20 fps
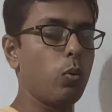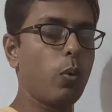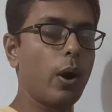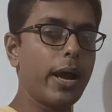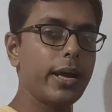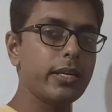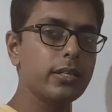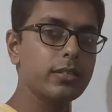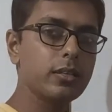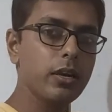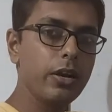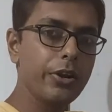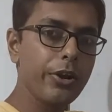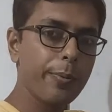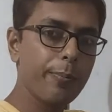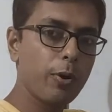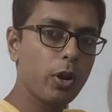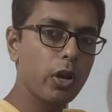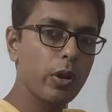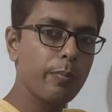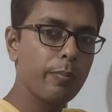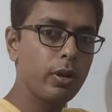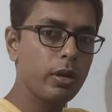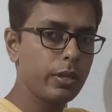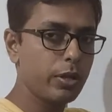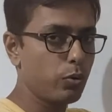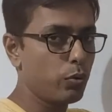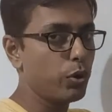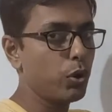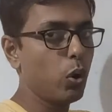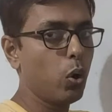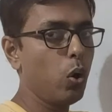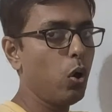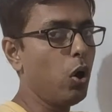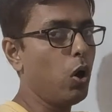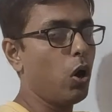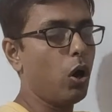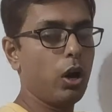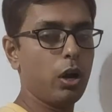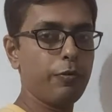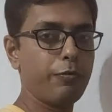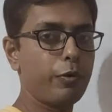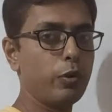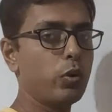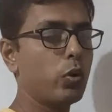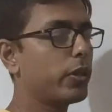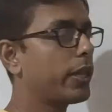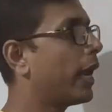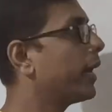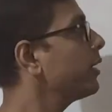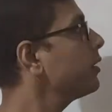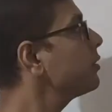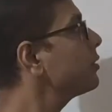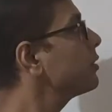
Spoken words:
Why it is linear polynomial? You know, all of you know that